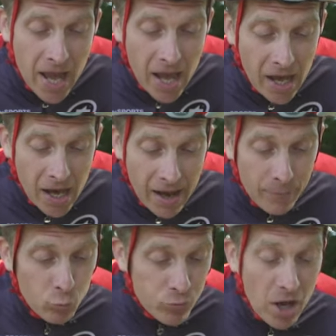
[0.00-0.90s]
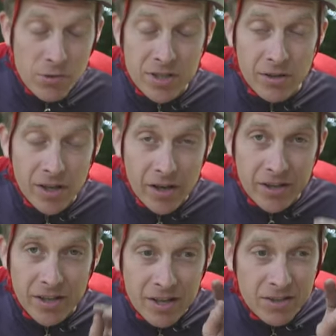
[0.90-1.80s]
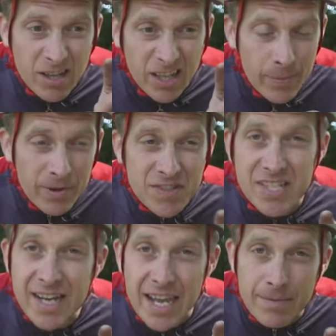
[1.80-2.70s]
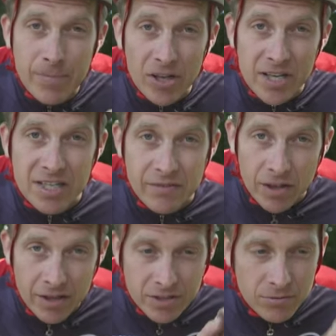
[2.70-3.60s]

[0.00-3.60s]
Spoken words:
And those look like a couple of snake bites, if you like.